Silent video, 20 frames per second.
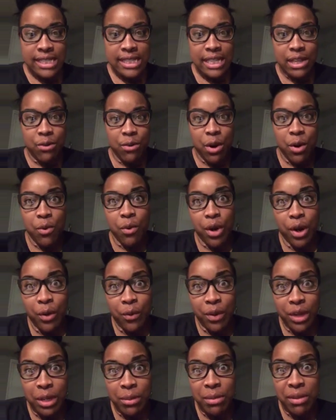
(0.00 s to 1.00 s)
see, where
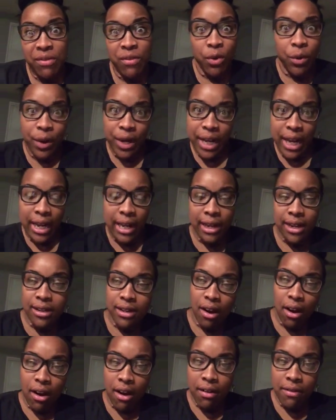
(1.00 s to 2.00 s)
were we before it got
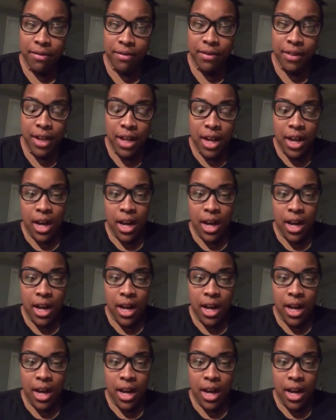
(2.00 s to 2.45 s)
cut off?